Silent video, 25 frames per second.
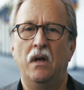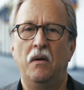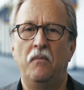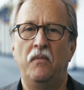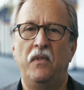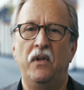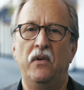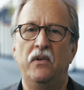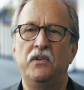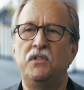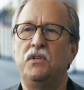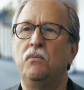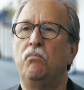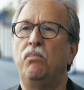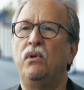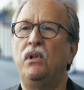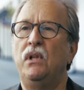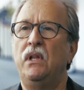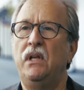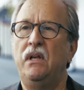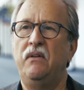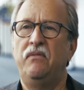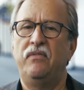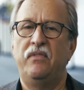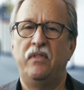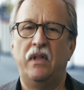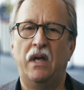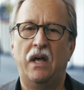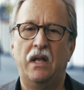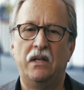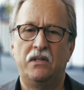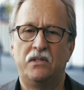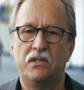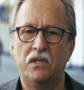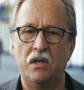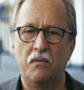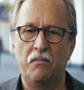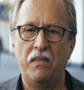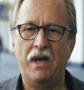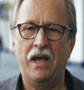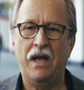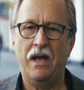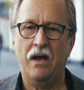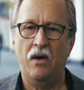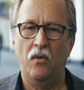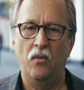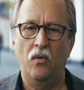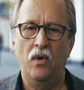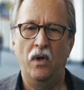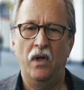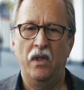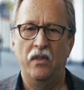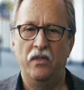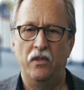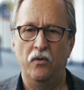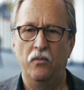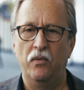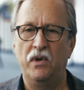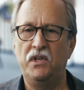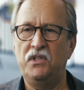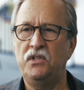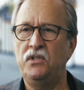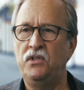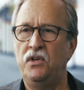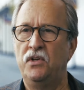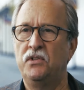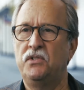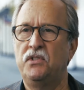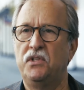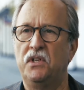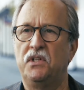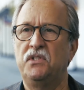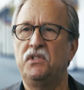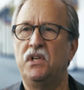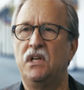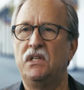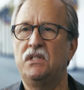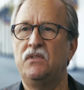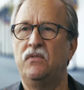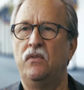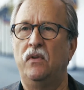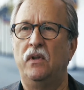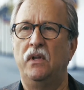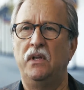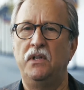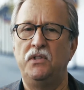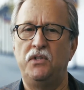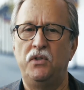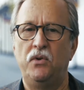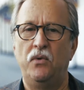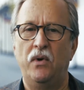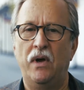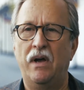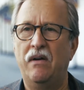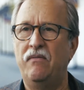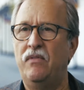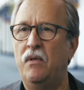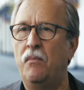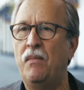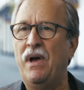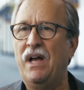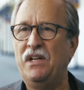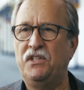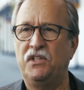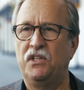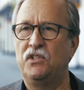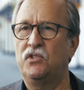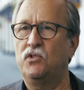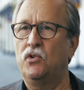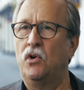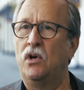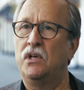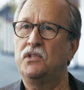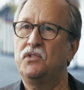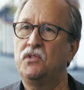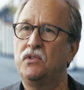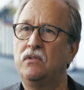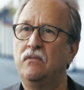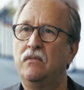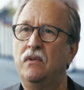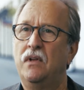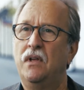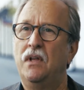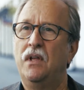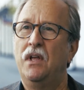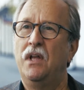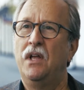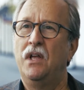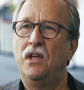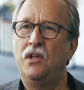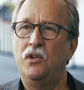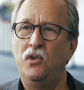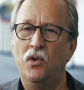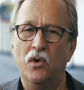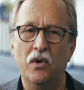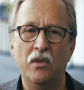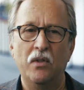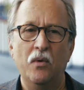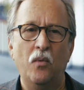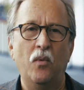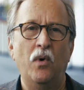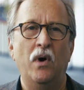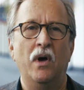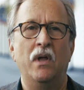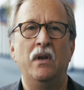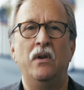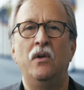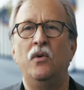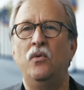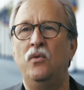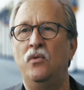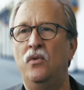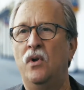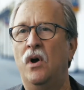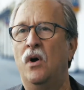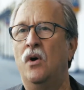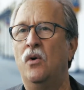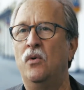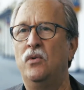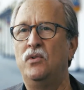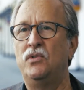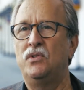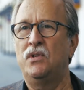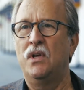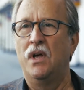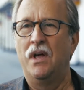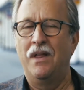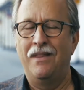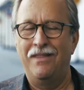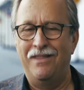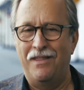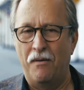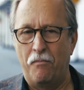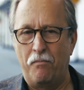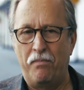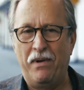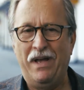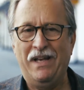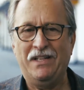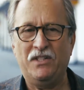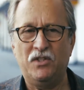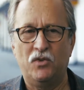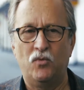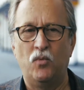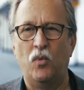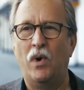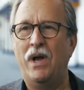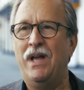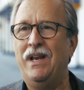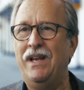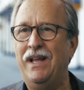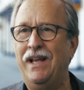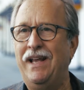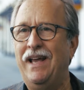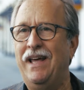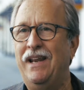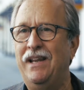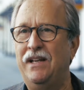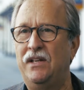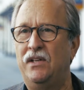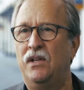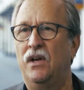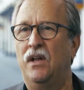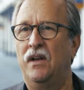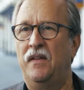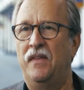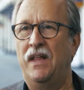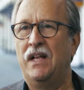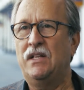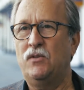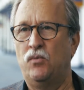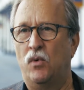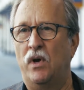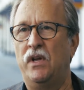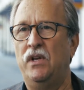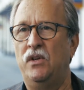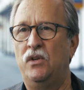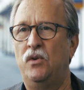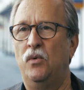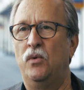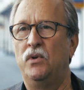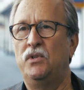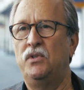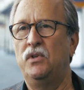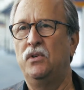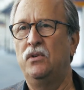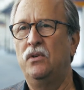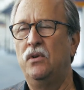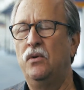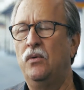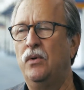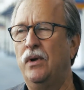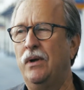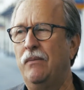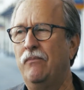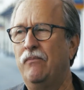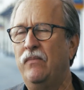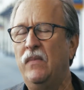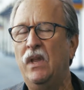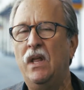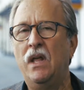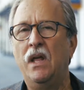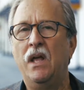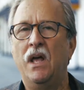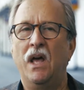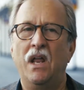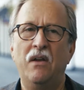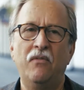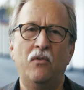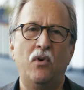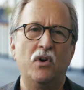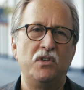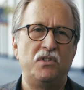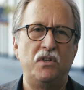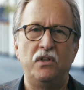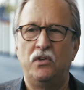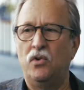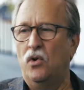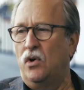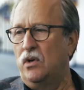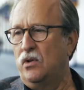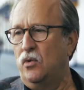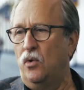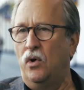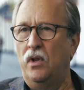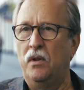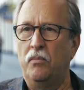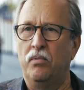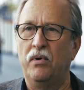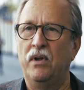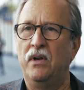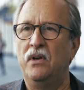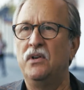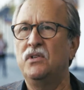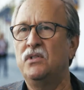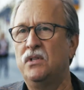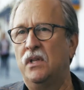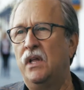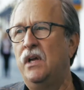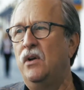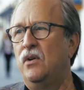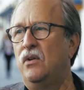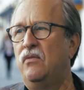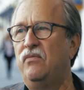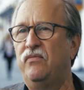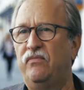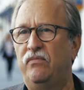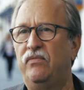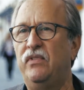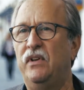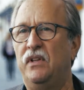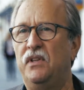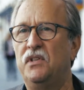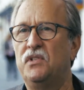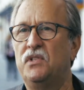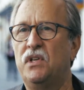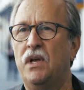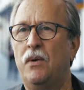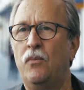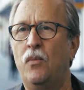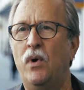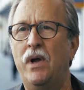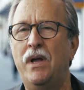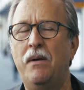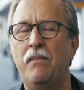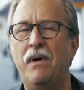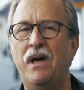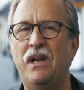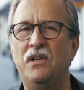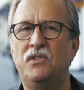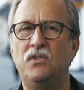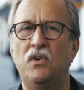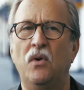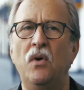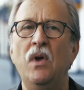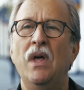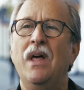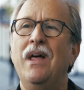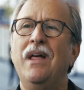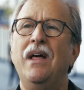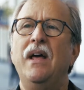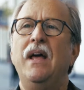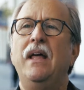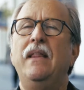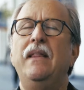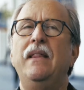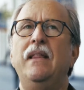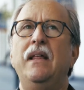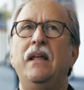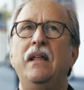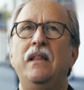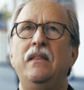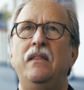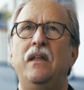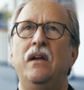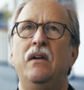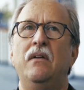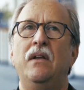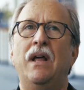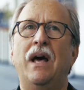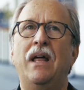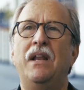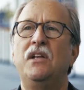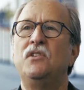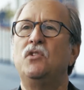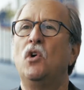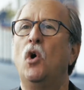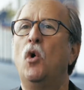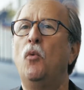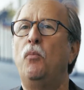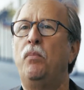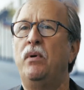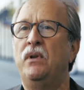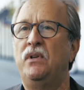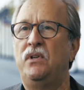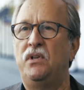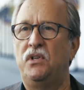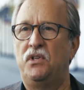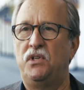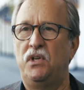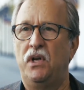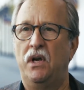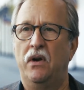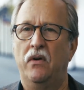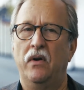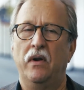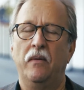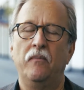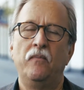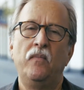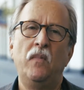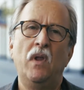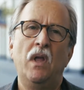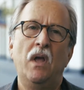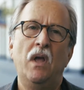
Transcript: there is a belief that somehow the reason you're successful is you have the magic sauce. You're the one who knows the best way to get it done, and that's why you do what you're doing. And of course you talk to all the printers and they all feel the same way about it, so they're not as open to sharing.